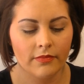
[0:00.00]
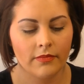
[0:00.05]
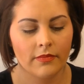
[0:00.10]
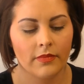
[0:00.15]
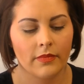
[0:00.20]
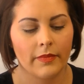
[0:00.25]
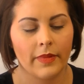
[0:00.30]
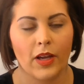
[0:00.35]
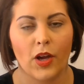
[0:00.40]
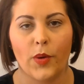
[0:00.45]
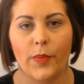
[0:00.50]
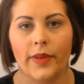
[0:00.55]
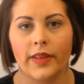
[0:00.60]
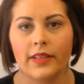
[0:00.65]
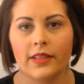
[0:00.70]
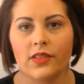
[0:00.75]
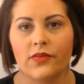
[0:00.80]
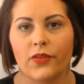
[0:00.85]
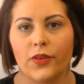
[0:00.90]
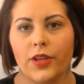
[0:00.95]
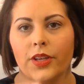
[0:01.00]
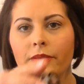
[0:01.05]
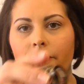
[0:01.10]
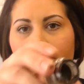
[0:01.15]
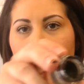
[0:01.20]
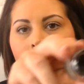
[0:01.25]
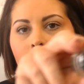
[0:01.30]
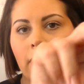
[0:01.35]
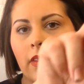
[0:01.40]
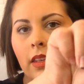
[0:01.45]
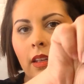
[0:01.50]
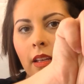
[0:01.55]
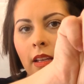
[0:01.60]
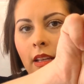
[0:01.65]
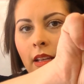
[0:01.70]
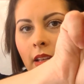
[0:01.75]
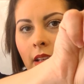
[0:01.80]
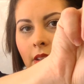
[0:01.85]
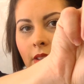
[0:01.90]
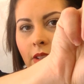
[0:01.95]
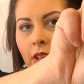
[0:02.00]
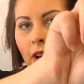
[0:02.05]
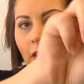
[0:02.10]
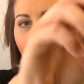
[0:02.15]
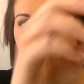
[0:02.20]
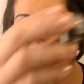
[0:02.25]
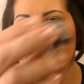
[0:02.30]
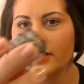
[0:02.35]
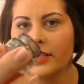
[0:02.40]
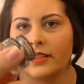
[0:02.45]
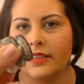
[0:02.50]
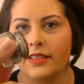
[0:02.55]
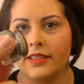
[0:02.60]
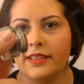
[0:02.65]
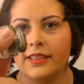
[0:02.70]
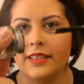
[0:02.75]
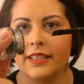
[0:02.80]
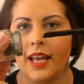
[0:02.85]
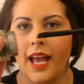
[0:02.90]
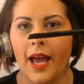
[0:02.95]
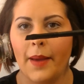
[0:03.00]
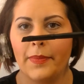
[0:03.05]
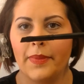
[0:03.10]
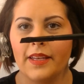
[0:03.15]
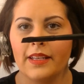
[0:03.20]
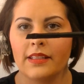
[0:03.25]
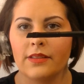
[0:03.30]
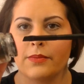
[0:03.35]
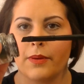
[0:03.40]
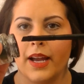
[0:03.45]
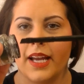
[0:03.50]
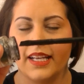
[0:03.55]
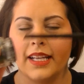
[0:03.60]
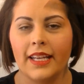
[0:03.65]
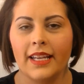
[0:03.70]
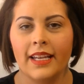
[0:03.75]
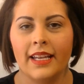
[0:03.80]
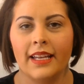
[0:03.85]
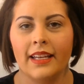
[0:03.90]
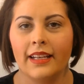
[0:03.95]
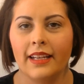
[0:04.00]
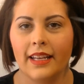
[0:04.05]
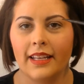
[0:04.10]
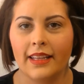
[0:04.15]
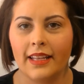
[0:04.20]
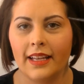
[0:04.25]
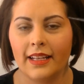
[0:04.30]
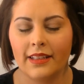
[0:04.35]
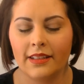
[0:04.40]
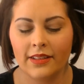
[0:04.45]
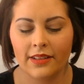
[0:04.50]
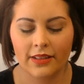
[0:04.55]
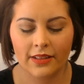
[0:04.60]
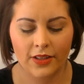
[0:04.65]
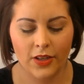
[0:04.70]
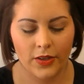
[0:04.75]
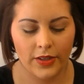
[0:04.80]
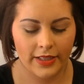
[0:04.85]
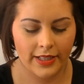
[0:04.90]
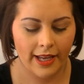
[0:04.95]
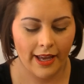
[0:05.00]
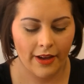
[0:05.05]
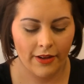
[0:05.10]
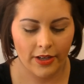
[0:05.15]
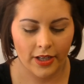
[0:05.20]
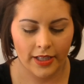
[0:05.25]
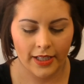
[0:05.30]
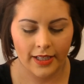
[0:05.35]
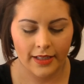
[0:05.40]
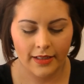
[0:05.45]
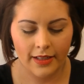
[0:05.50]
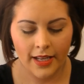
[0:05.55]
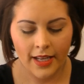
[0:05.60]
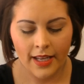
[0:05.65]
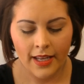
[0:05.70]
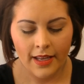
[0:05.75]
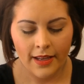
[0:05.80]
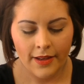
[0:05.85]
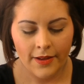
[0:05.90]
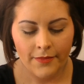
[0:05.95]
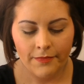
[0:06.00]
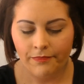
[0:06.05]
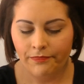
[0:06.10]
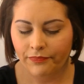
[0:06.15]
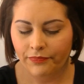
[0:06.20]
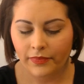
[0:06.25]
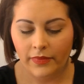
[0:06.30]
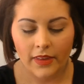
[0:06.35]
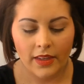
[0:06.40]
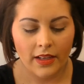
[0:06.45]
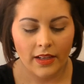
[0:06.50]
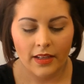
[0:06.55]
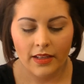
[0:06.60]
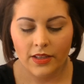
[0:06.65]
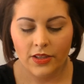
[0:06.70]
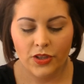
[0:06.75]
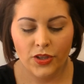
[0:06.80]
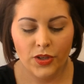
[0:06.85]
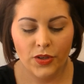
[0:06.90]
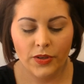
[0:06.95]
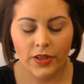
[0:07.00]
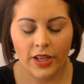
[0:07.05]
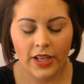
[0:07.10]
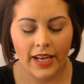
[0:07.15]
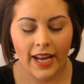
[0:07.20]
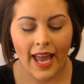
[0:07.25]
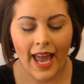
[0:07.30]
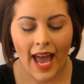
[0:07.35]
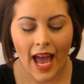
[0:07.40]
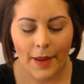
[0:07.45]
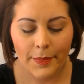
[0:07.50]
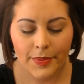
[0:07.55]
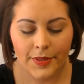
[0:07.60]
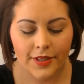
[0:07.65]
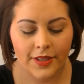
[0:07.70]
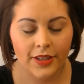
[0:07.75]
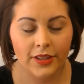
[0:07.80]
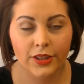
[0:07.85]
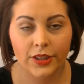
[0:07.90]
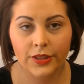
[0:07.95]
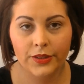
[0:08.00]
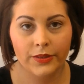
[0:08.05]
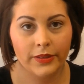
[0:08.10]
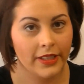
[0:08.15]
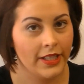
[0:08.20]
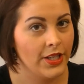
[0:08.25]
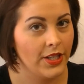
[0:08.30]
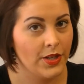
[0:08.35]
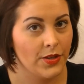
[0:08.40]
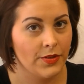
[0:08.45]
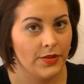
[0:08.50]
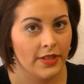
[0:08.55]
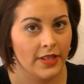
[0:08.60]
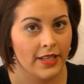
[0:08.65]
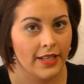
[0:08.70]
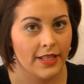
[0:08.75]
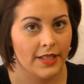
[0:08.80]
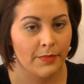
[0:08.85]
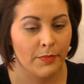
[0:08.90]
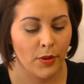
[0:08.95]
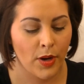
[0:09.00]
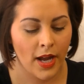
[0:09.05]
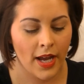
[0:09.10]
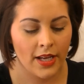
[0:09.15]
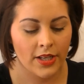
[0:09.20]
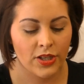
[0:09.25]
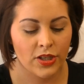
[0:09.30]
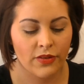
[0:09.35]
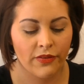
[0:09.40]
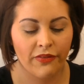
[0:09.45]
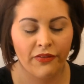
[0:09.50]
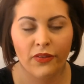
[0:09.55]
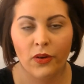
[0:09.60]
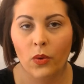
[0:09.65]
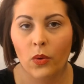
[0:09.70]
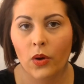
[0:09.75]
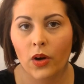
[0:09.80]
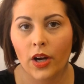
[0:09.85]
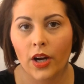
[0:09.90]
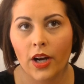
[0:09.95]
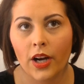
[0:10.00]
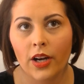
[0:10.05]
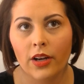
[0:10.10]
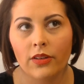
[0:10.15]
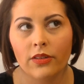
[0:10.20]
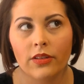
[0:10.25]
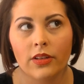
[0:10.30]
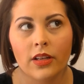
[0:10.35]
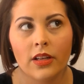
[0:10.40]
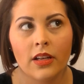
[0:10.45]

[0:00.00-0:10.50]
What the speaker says: Let me open this for you. So I just dab this right in and then go to town on it. You could absolutely use this brush for